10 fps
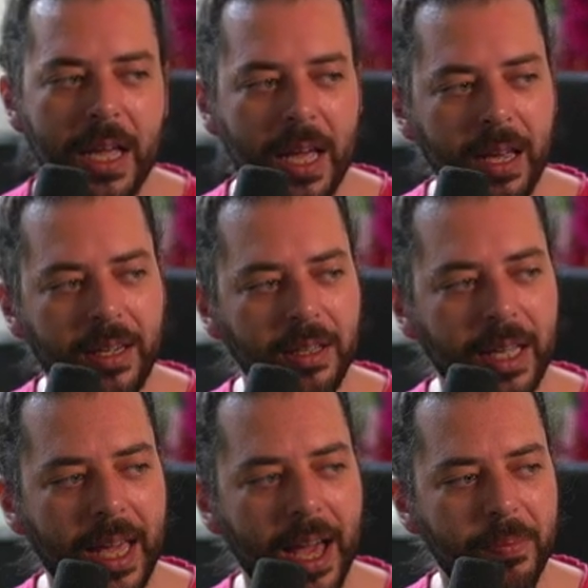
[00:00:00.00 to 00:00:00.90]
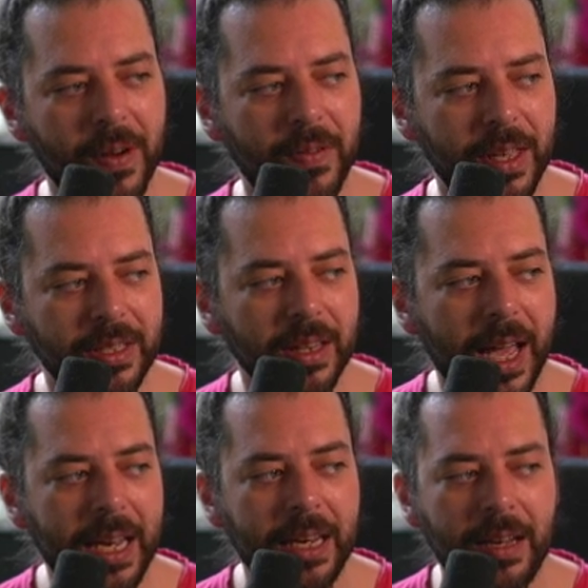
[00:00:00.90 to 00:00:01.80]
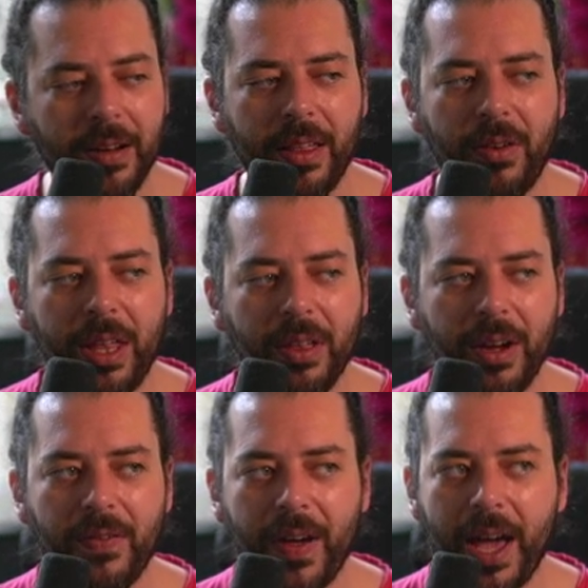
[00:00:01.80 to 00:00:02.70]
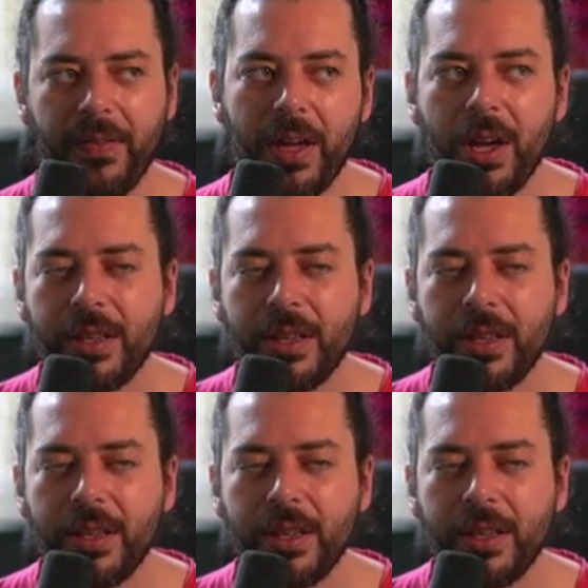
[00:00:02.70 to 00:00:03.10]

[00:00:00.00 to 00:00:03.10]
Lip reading: until you get above this line in here at 335.